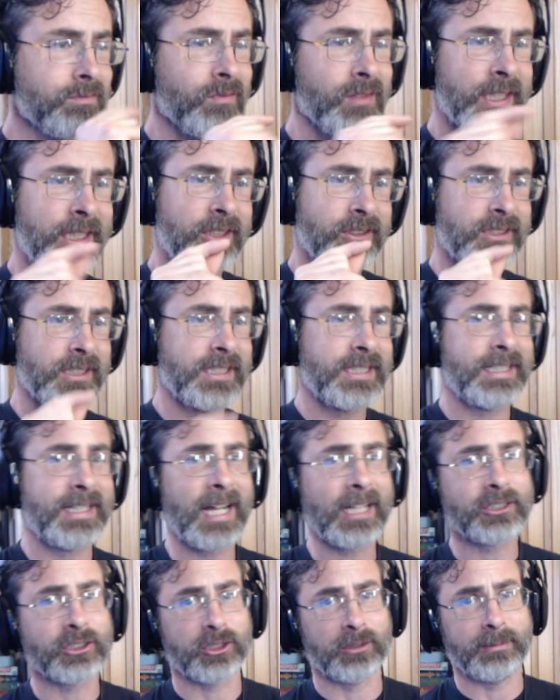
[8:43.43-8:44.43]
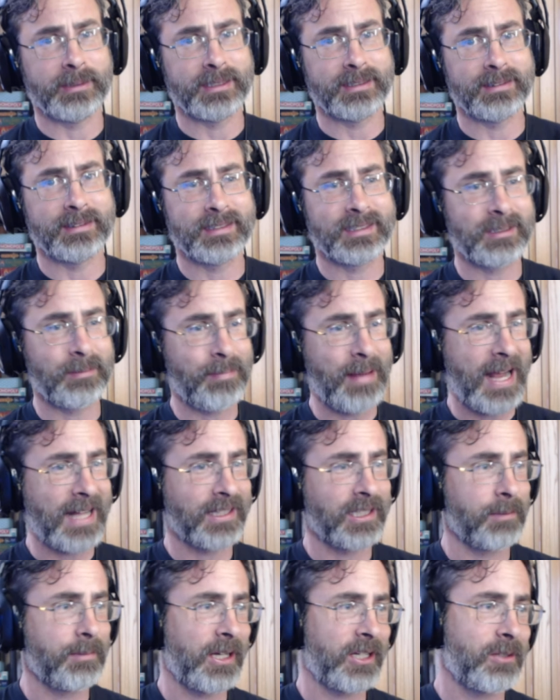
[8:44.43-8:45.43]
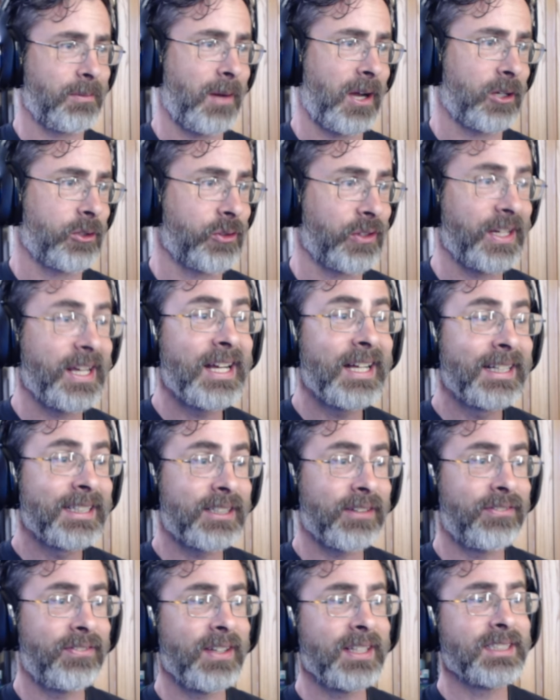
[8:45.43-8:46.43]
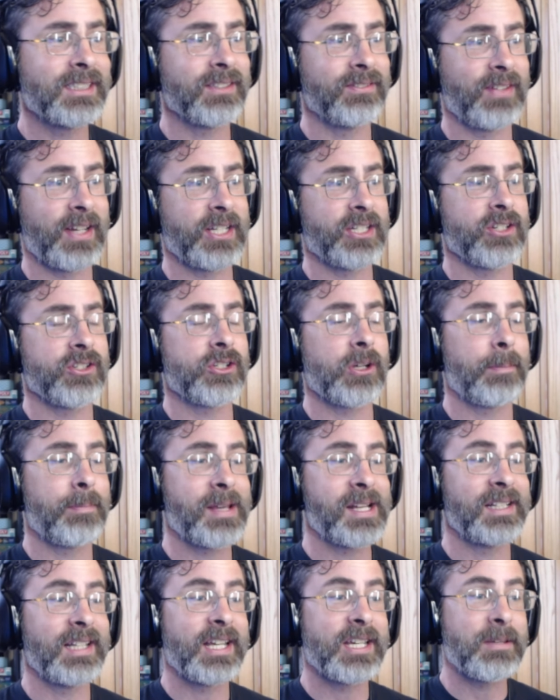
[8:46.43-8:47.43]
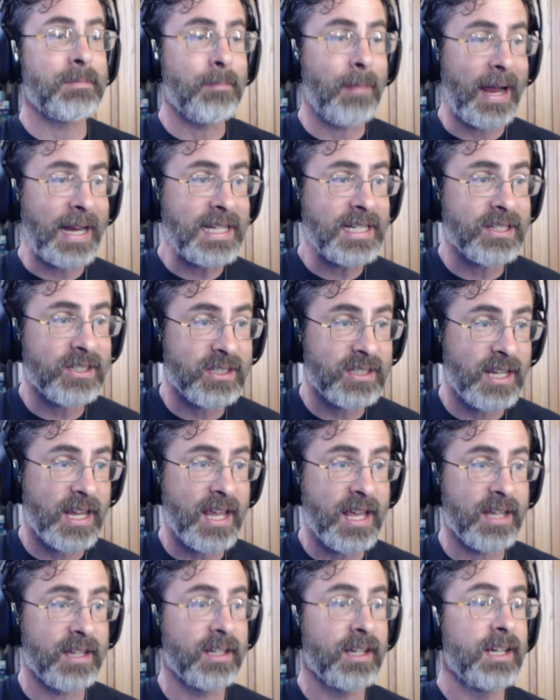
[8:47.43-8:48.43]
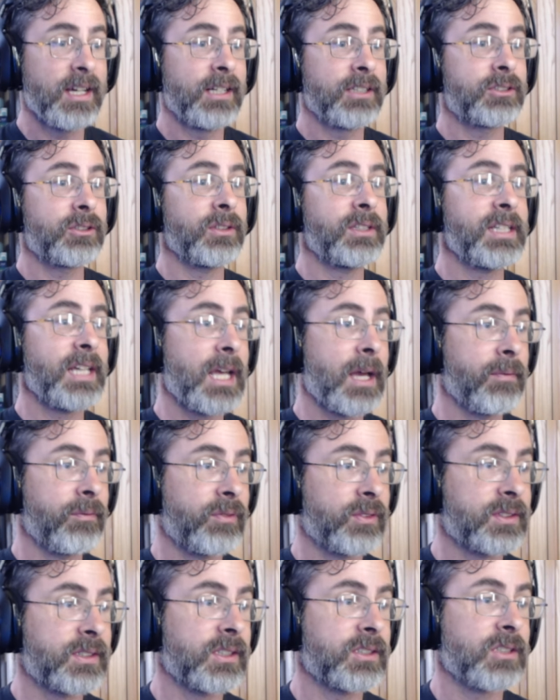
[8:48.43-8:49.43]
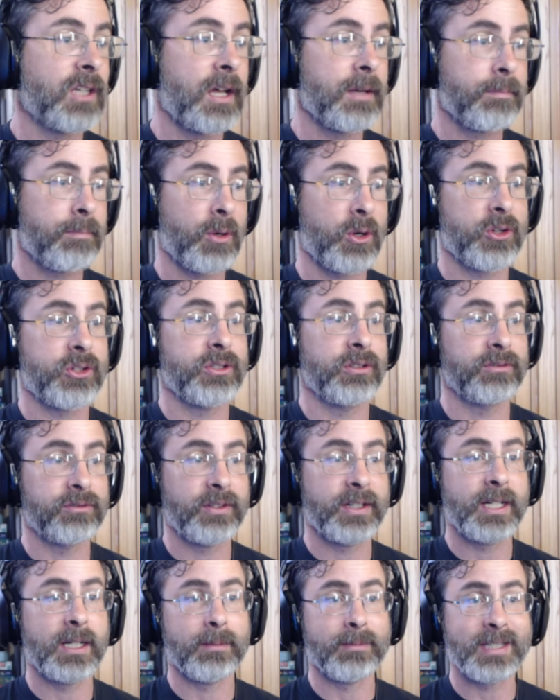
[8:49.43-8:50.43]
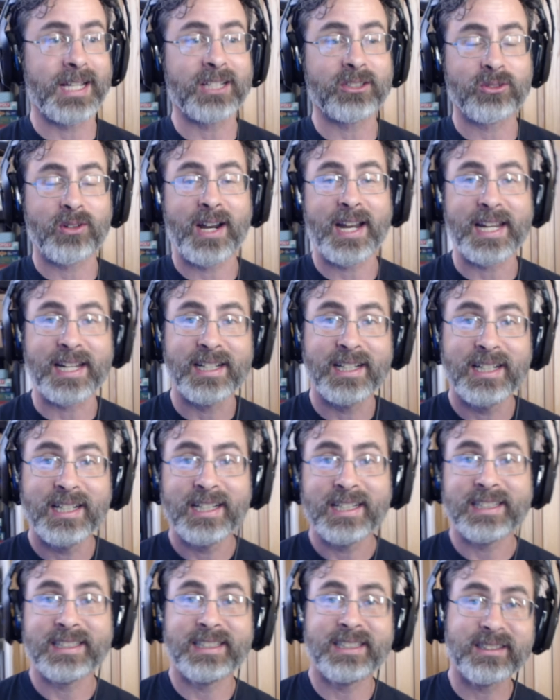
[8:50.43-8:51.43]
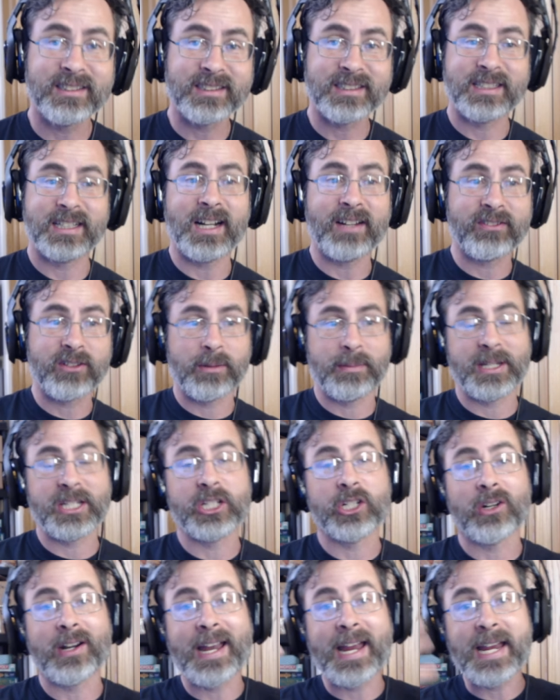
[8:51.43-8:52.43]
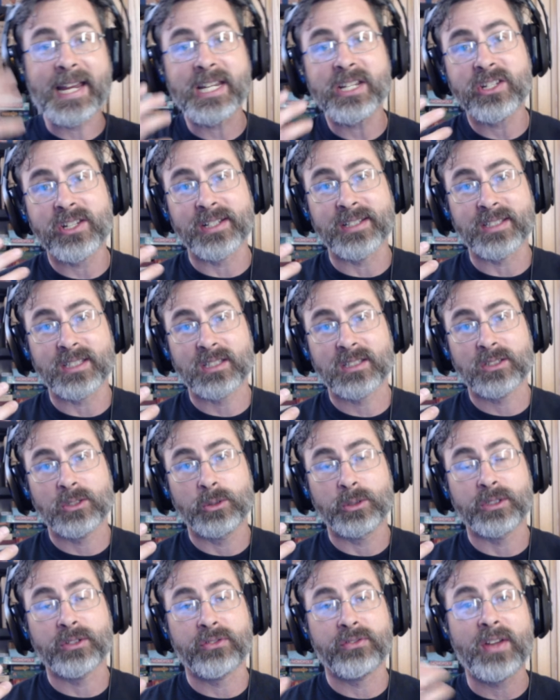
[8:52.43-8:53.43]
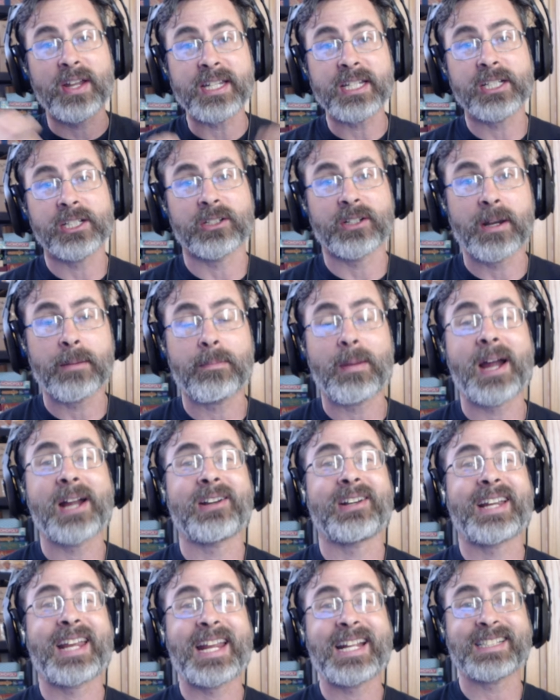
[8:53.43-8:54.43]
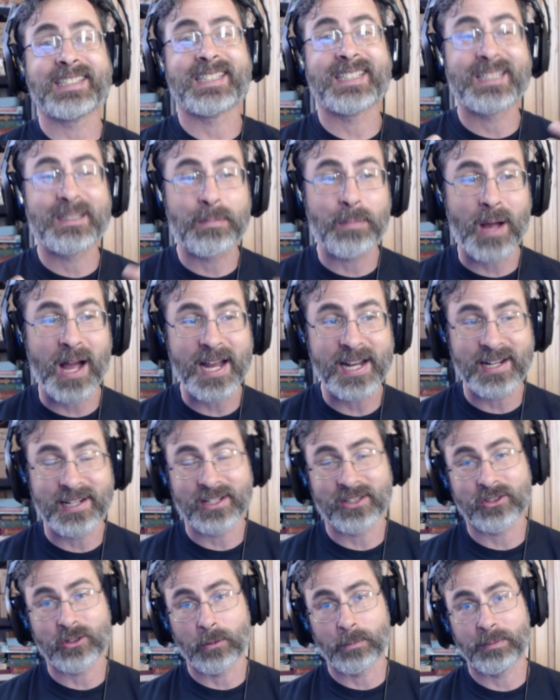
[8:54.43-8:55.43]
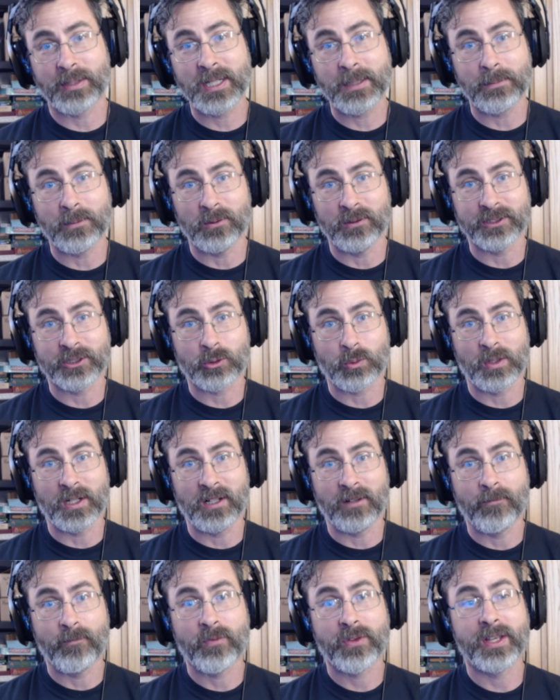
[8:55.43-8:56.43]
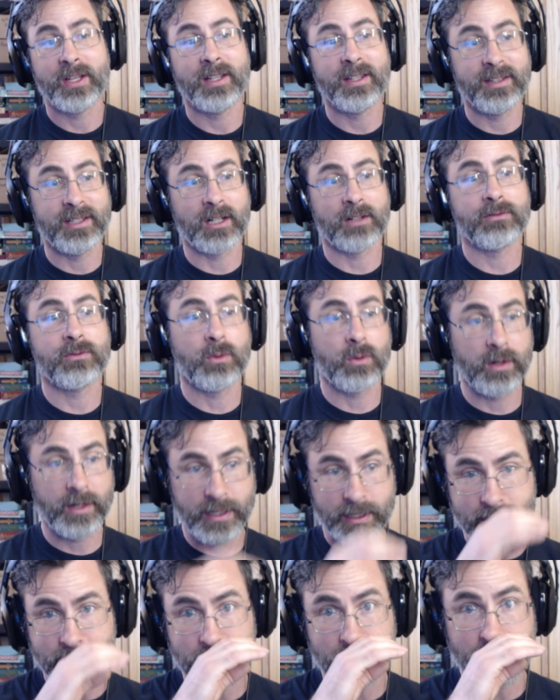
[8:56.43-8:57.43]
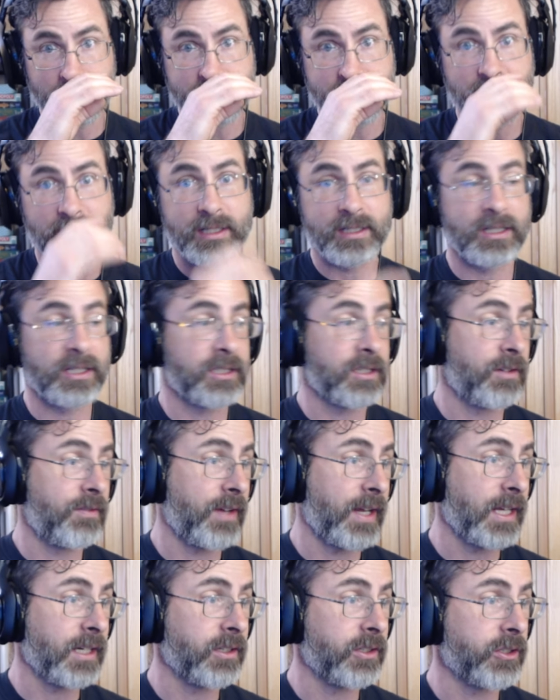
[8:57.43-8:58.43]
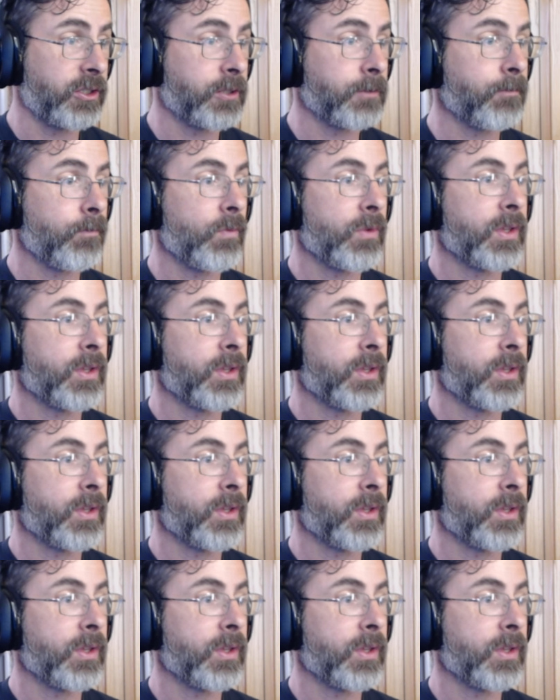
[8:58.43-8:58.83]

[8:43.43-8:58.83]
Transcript: here's a detriment. This is a bad thing about democracy. Defensive agents are penalized -10 due to the emphasis on personal freedoms. That's right. Your government, your agents who are defending your empire can't spy on its own people as well. Therefore, it's a disadvantage.